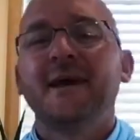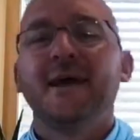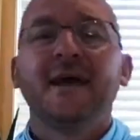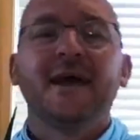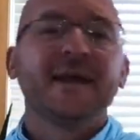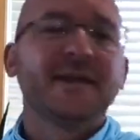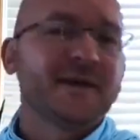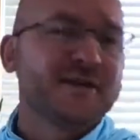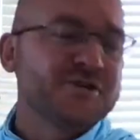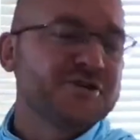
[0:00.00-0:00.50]

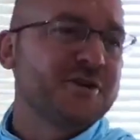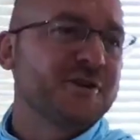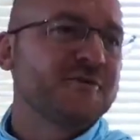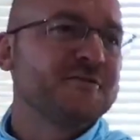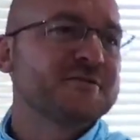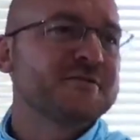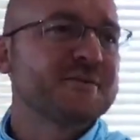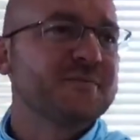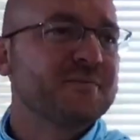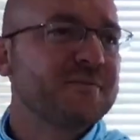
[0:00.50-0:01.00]
and I shared
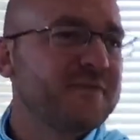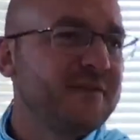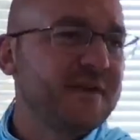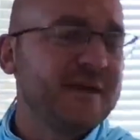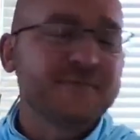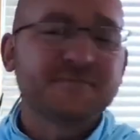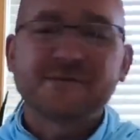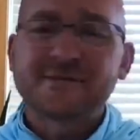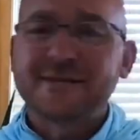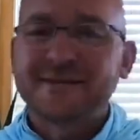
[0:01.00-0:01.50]
some
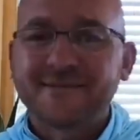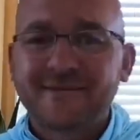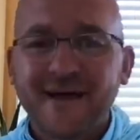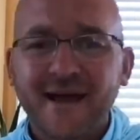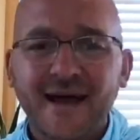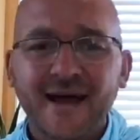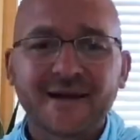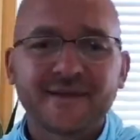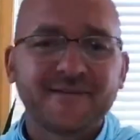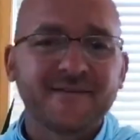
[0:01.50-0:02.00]
tips and
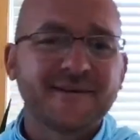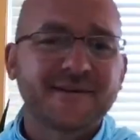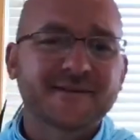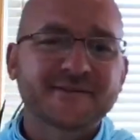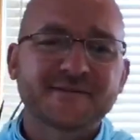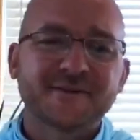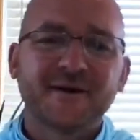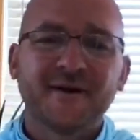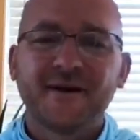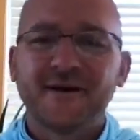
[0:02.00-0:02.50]
tactics
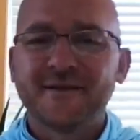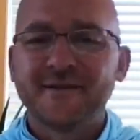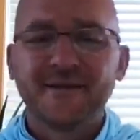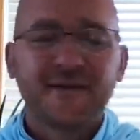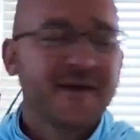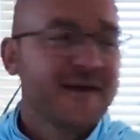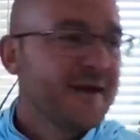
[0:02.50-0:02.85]
on